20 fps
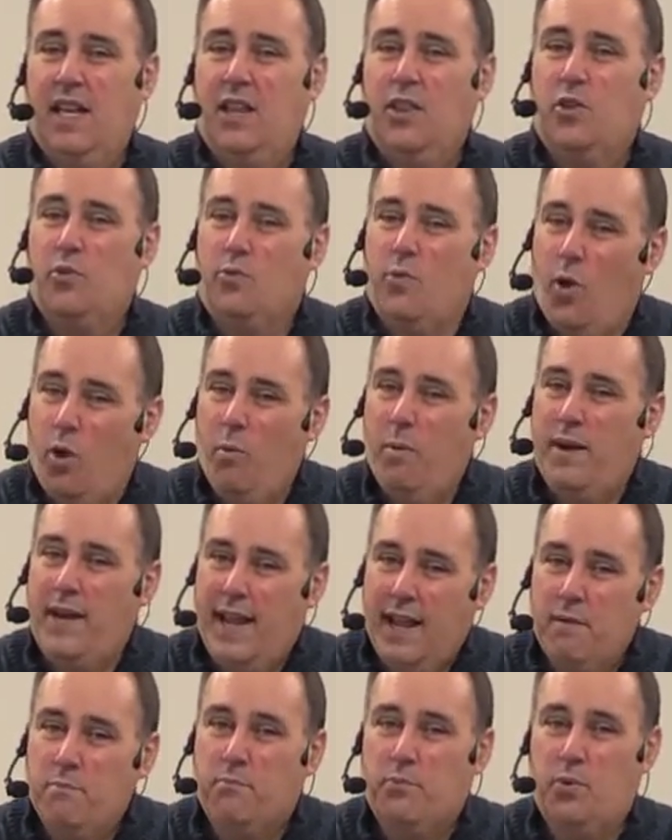the Roman
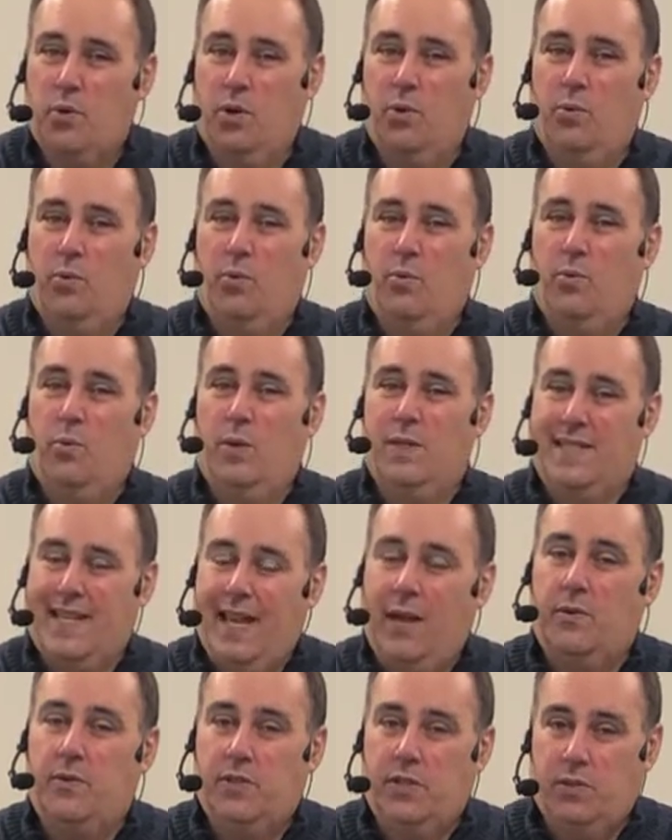emperor was
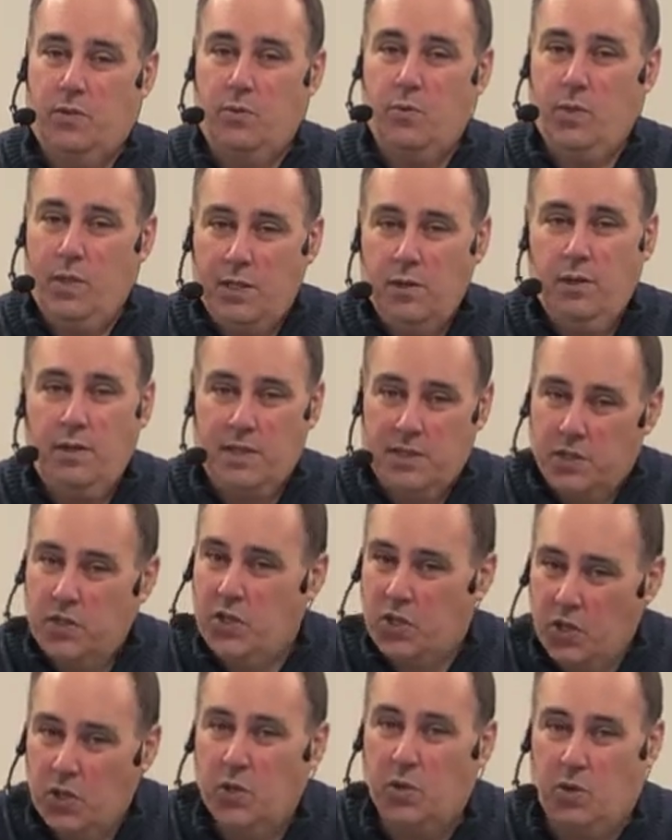out to literally
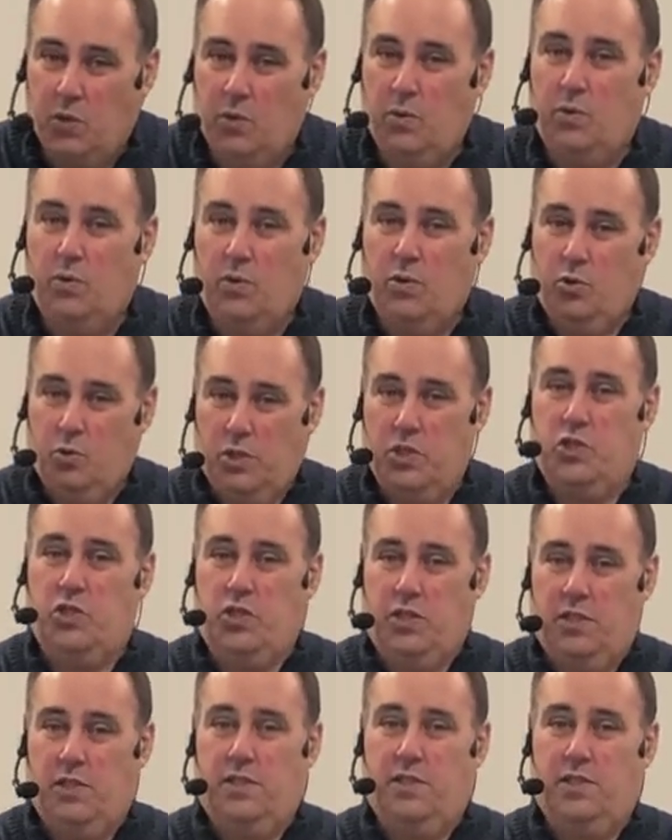kill
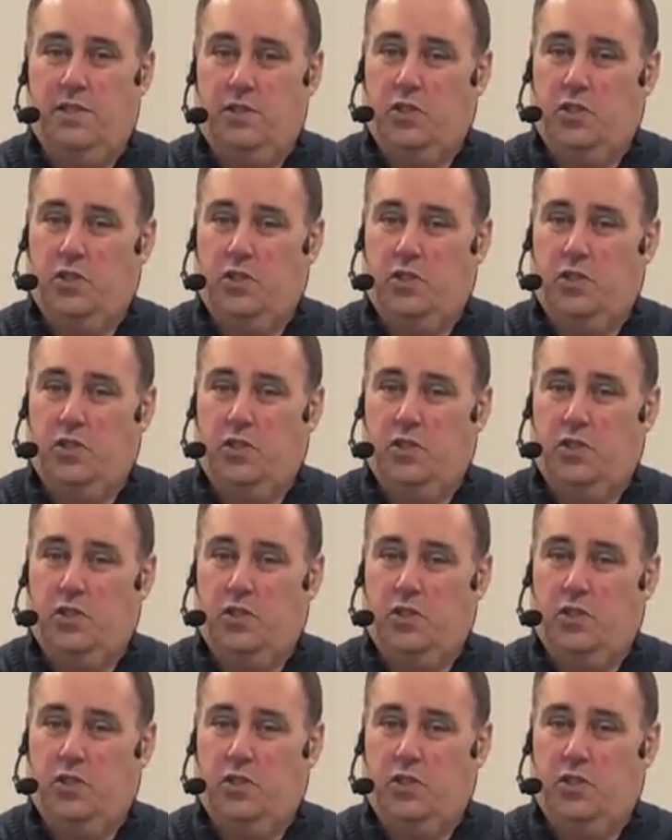Christians,